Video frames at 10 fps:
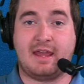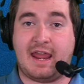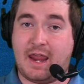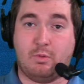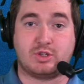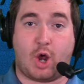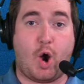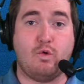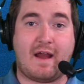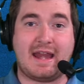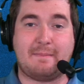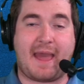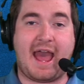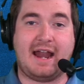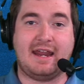It was already
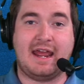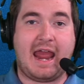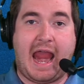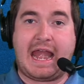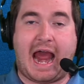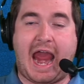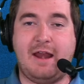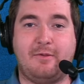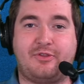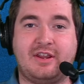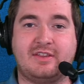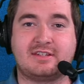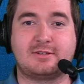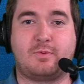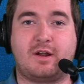bad, and I don't think this
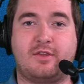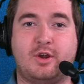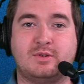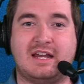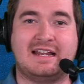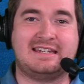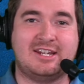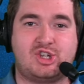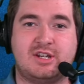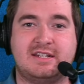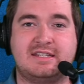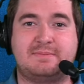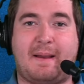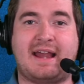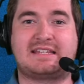is one of those additions
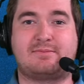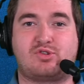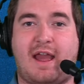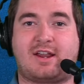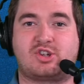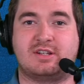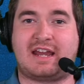by subtractions.